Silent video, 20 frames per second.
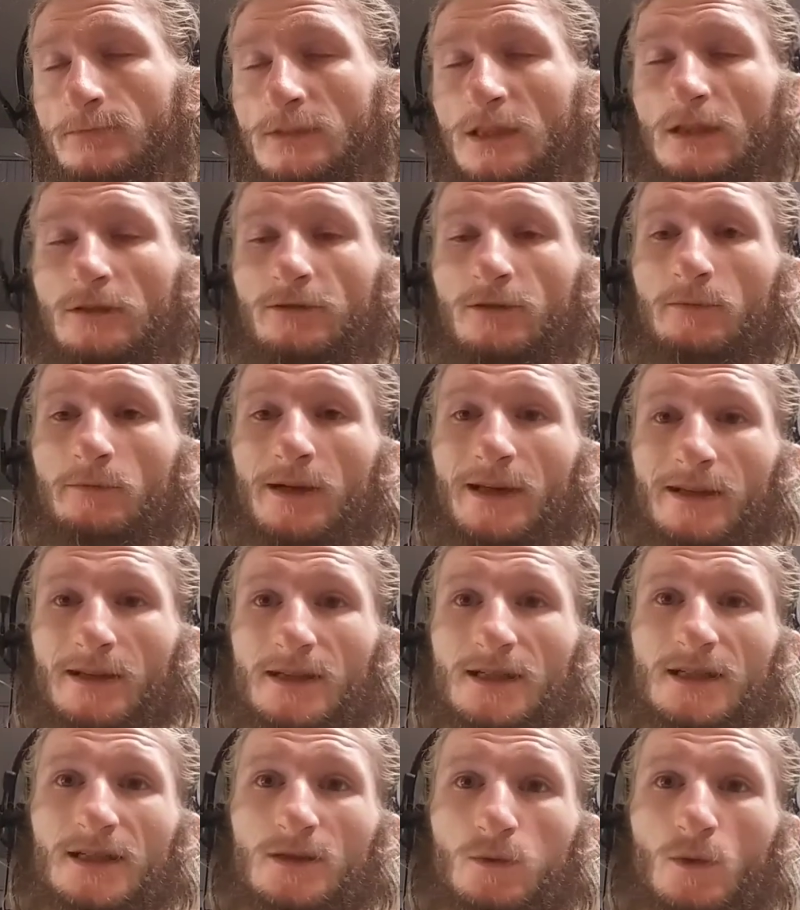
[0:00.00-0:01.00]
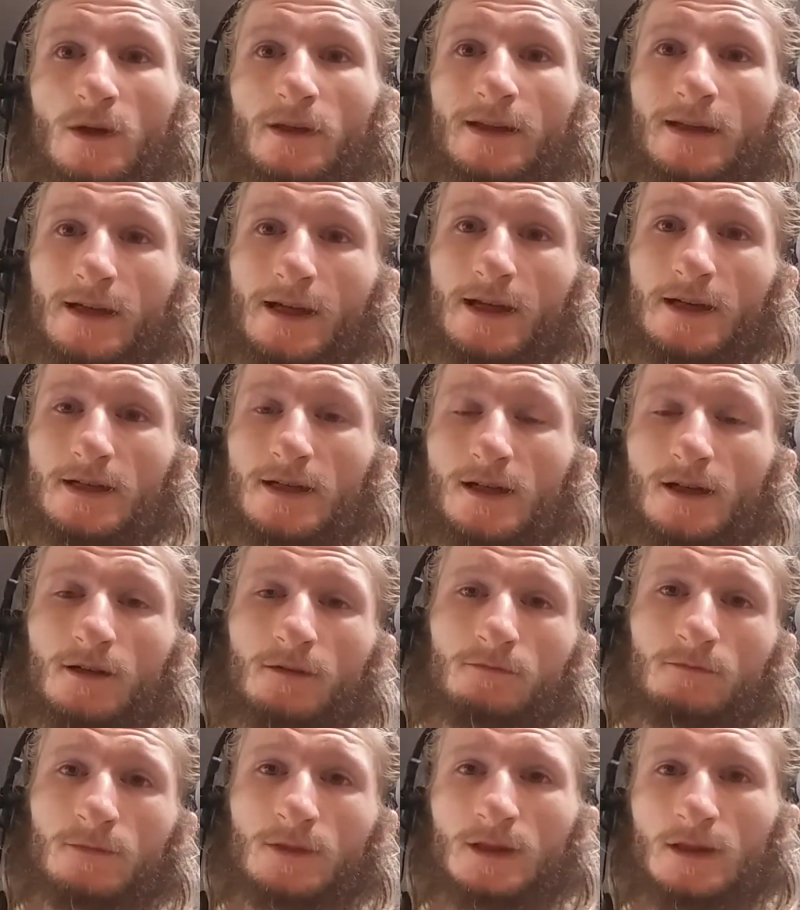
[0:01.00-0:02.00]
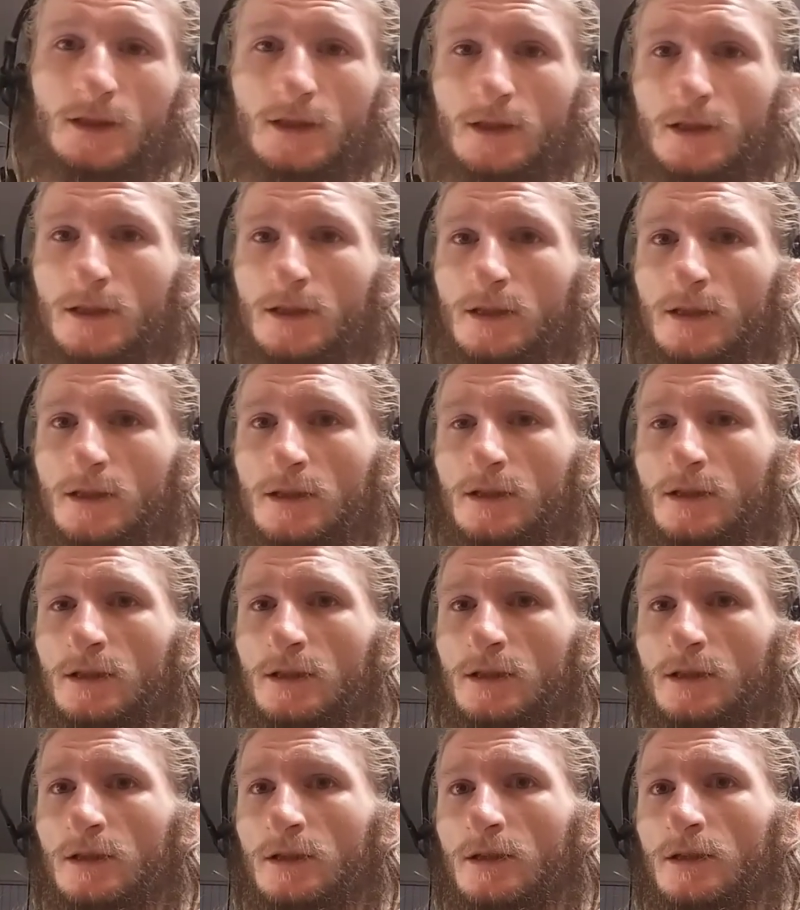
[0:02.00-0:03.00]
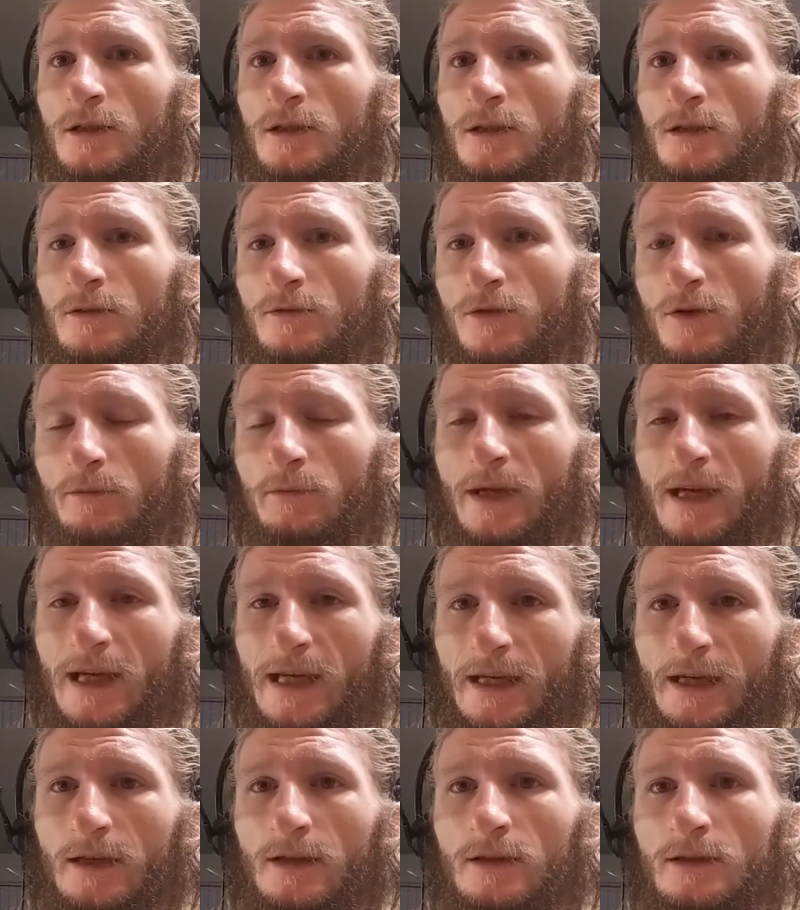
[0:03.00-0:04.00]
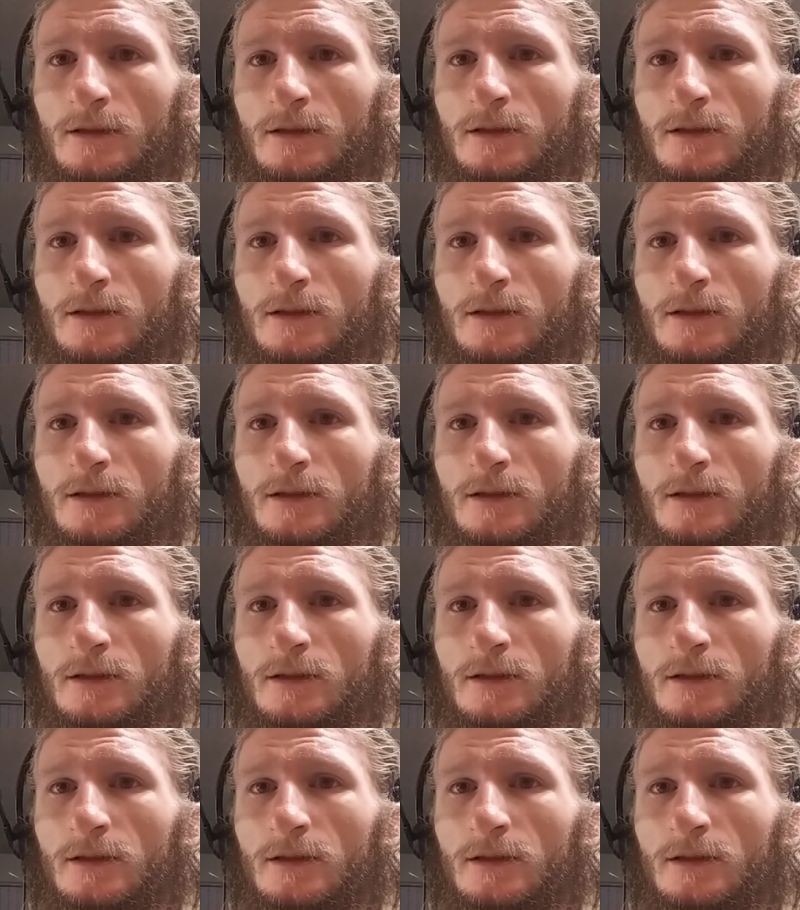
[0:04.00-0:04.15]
For me, this is one that hits home. For me,